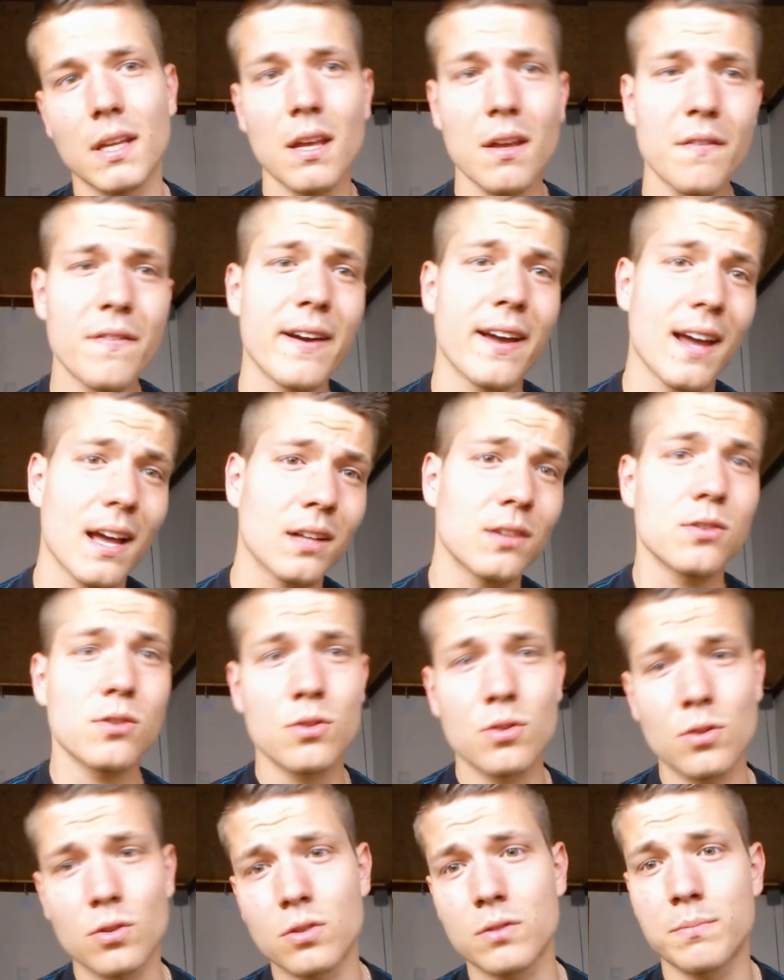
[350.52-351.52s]
if I had to
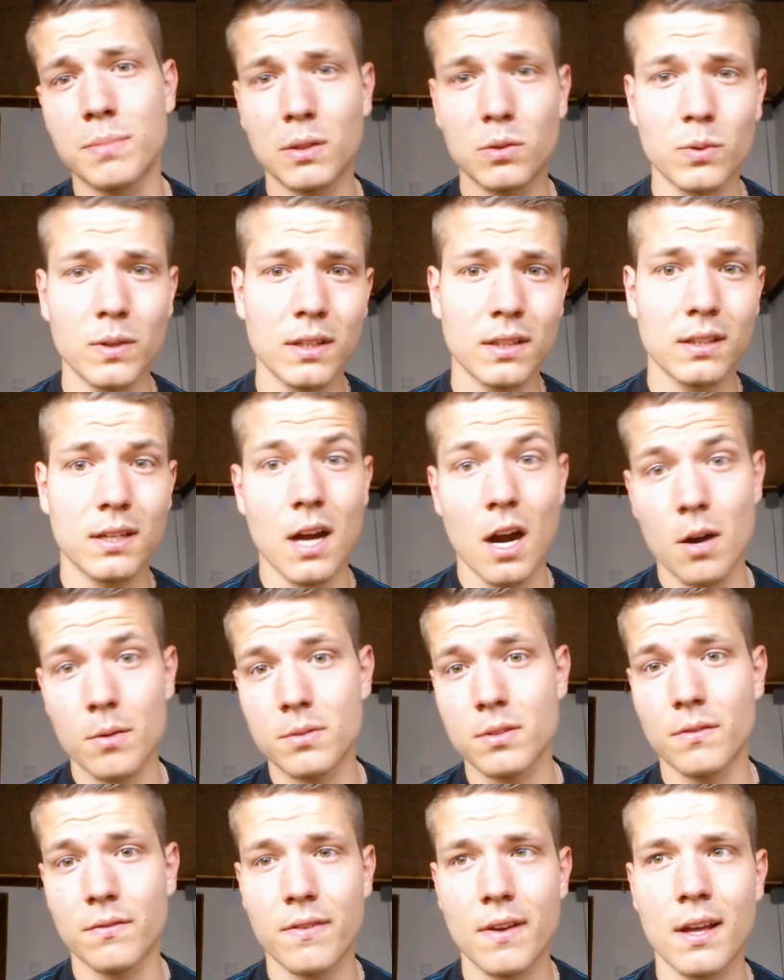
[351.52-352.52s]
choose between
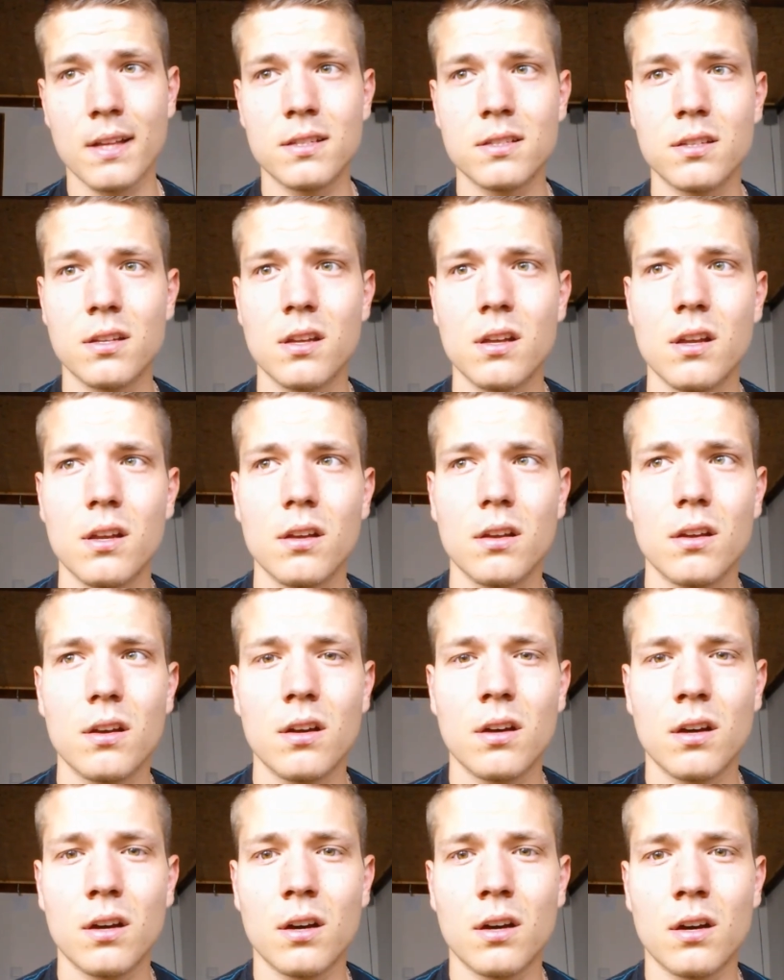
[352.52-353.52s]
carbs and fats,
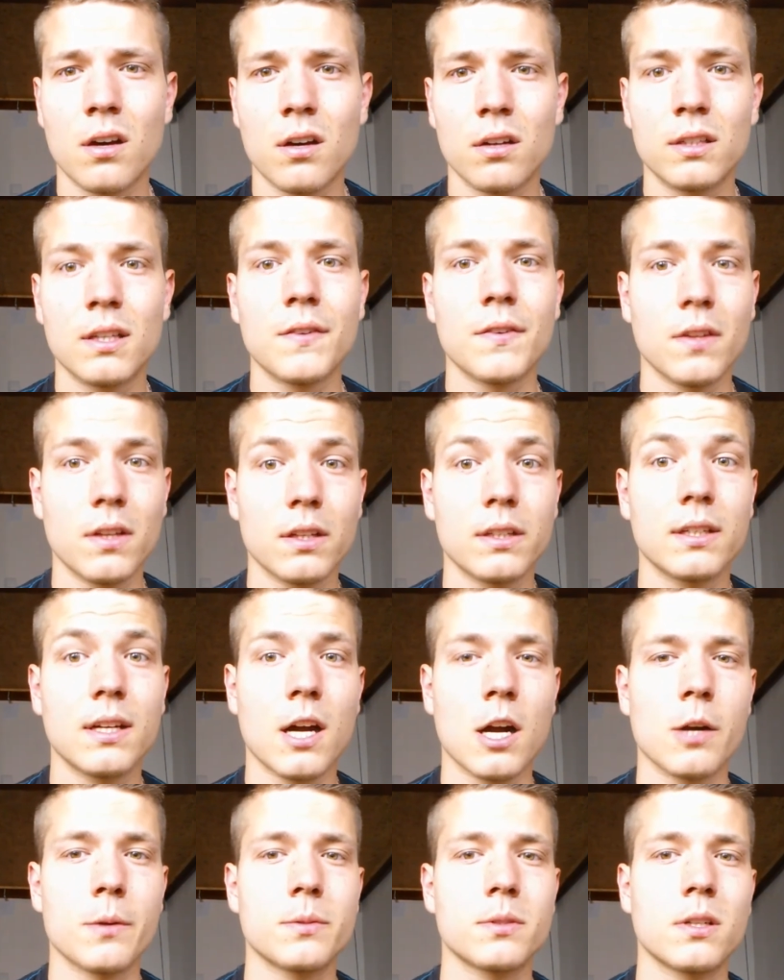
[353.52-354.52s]
definitely
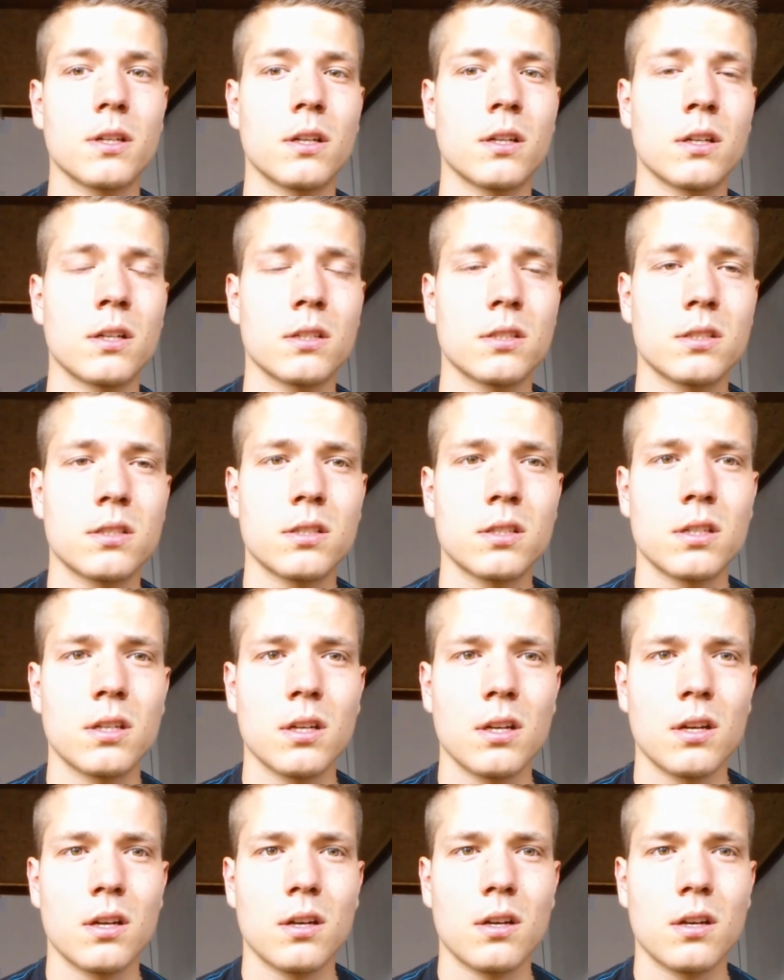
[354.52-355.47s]
carbs, because